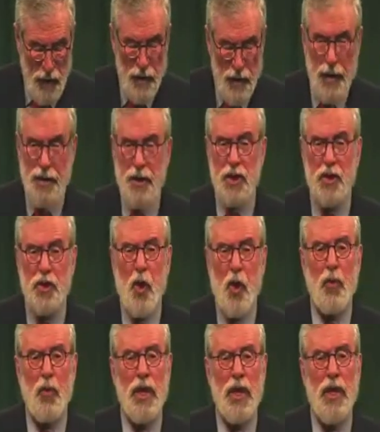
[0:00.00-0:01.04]
This is
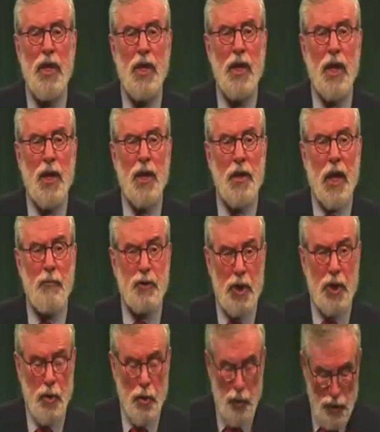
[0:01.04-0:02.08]
totally and
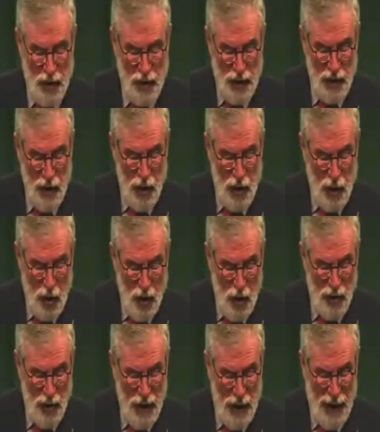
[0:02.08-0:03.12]
absolutely
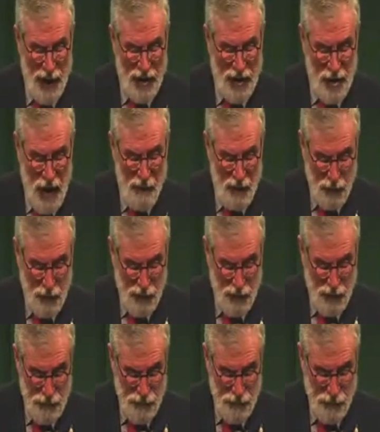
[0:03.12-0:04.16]
unacceptable.
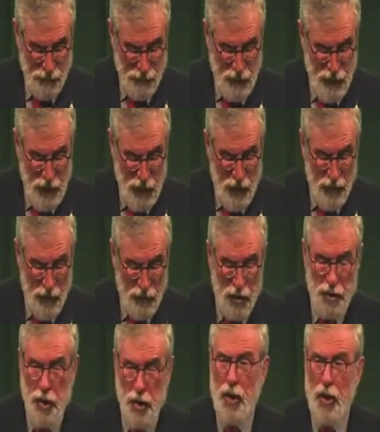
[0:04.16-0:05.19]
The
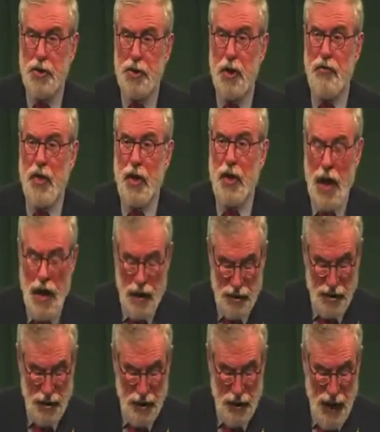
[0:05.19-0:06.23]
results of the
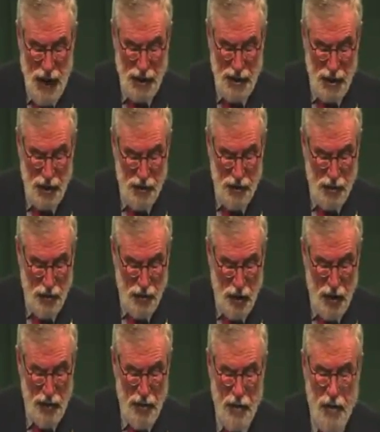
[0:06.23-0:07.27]
last election to the
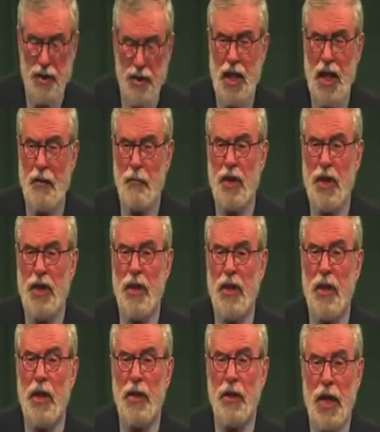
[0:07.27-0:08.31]
Northern Assembly
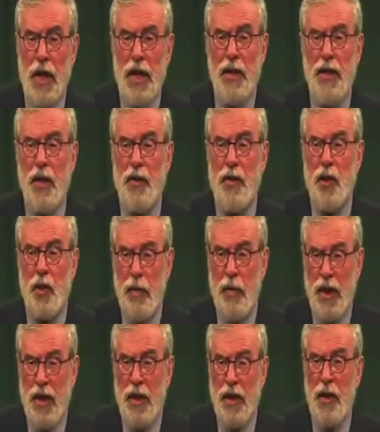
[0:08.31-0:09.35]
need to
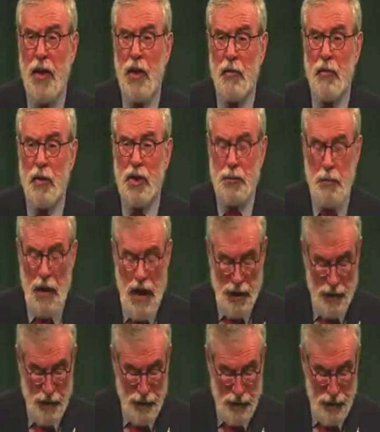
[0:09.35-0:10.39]
be
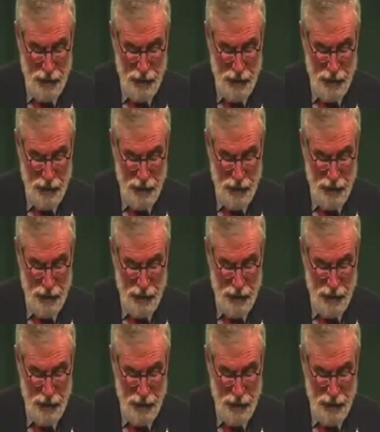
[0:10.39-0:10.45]
respected.